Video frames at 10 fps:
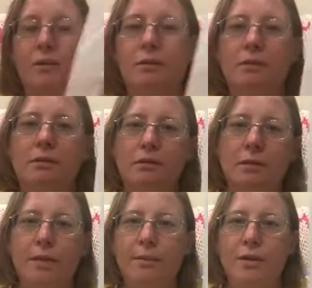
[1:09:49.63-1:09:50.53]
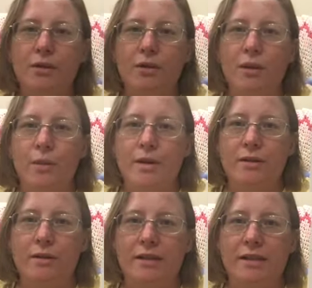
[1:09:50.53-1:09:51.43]
And I'm pretty sure I worked
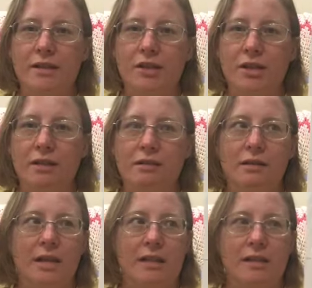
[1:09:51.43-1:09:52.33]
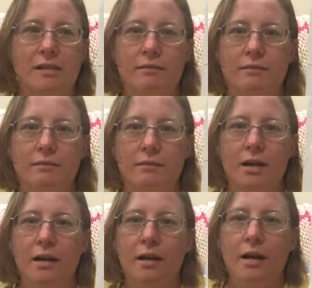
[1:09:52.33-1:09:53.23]
on this year. Yeah, it's
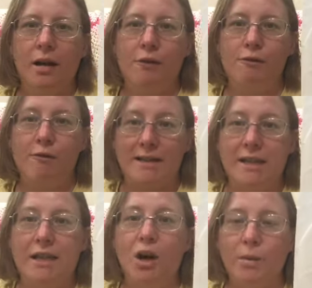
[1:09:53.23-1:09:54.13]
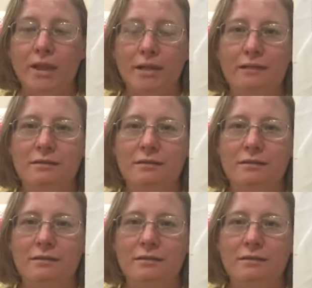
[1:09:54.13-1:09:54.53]
a ratty copy.